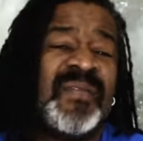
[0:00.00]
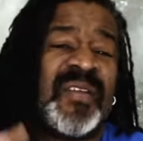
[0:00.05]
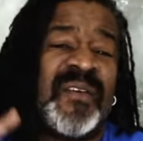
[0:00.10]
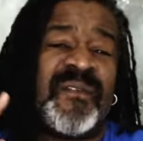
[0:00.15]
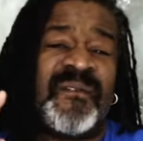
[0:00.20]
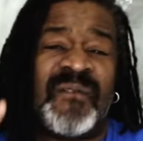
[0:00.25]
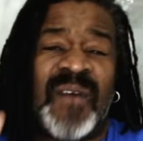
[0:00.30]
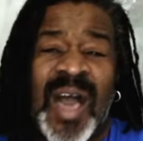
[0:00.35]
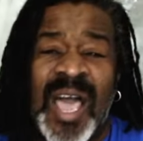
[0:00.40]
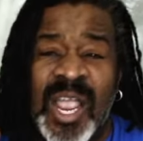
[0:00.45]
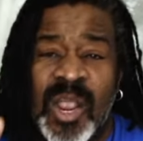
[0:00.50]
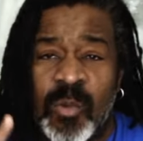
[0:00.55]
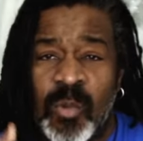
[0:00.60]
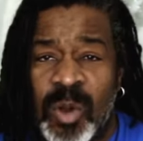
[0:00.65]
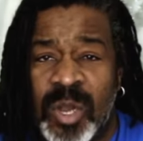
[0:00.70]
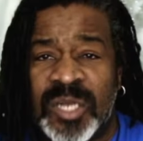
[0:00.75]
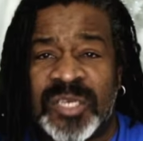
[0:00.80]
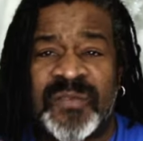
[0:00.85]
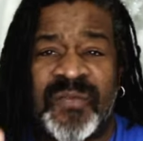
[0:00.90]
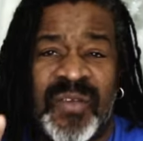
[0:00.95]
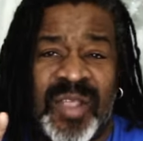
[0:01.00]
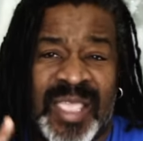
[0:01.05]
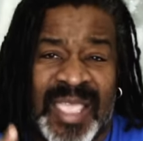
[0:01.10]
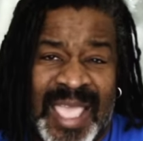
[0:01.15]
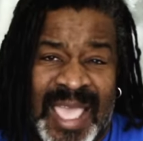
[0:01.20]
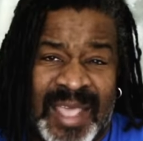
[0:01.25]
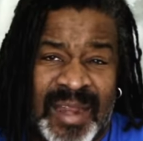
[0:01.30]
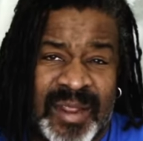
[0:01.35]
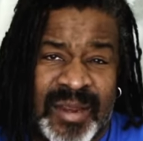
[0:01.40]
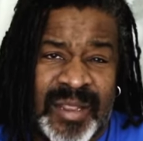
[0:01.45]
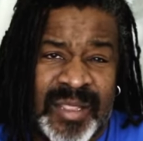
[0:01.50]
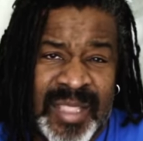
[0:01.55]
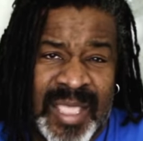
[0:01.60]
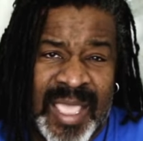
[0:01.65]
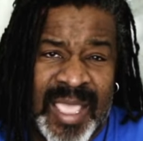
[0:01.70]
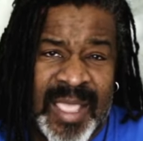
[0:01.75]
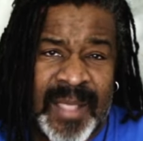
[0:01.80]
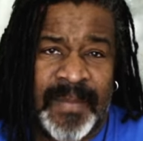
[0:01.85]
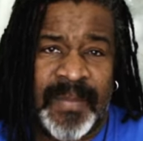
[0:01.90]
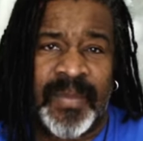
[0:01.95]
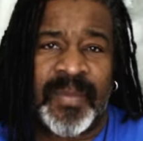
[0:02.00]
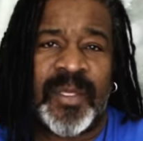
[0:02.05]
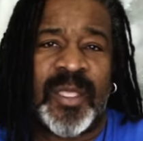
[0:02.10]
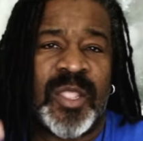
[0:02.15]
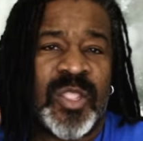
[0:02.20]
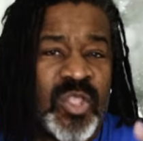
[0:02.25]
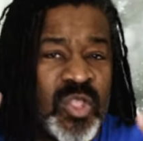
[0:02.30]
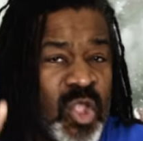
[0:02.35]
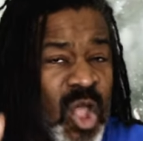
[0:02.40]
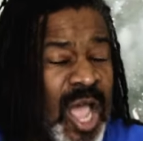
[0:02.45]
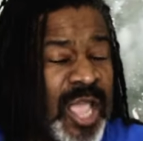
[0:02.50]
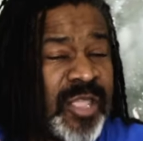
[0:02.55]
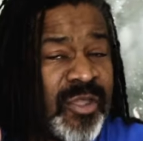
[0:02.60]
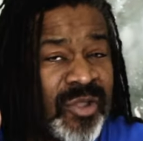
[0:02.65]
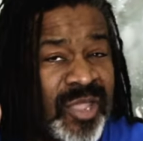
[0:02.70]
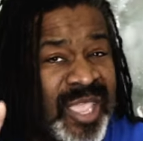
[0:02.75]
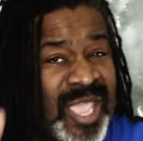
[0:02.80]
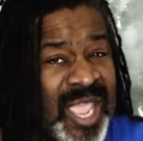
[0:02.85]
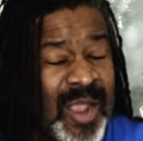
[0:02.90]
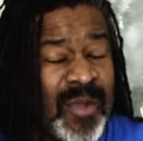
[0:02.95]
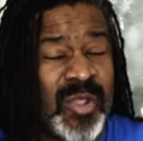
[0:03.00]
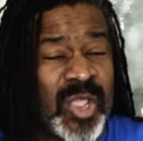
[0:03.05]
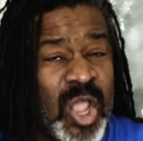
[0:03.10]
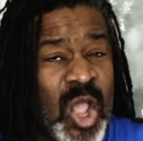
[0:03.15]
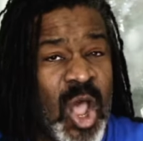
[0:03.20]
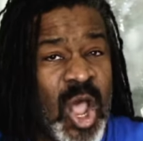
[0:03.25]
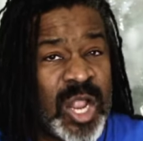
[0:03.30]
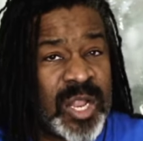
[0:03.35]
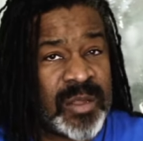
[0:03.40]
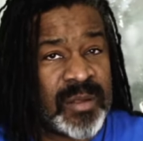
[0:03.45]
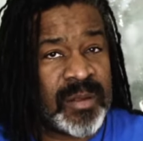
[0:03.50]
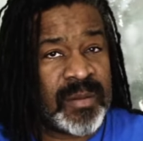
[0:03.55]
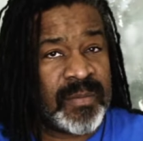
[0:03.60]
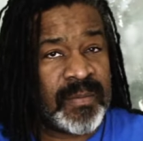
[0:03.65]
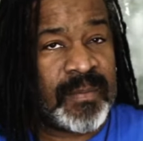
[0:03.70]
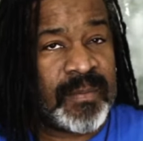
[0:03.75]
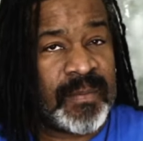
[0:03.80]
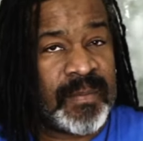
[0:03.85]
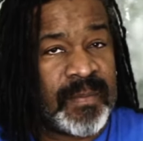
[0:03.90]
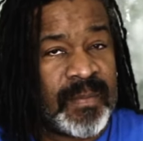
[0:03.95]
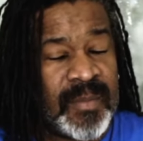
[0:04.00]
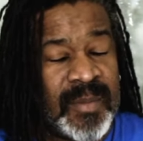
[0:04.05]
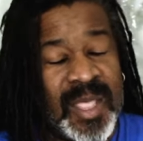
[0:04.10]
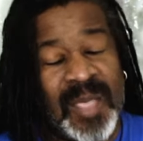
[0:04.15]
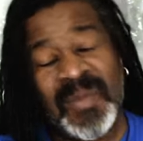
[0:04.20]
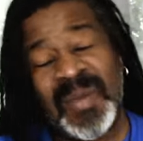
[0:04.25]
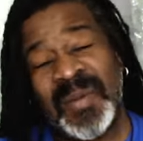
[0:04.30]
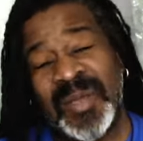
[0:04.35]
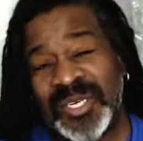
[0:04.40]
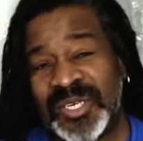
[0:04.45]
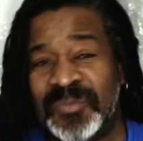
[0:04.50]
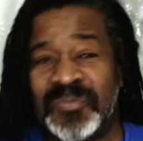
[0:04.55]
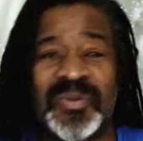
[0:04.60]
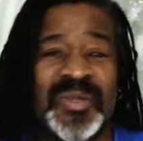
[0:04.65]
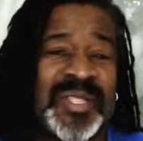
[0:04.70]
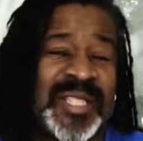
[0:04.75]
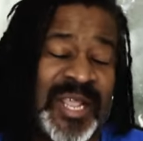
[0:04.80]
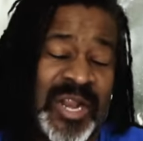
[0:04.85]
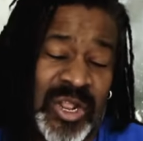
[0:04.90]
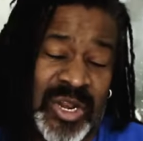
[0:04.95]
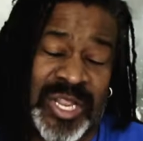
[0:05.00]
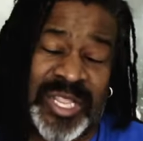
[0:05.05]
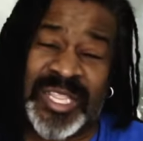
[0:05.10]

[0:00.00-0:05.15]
the fireworks for Canada Day, not your carry-on. Maybe I should put that on the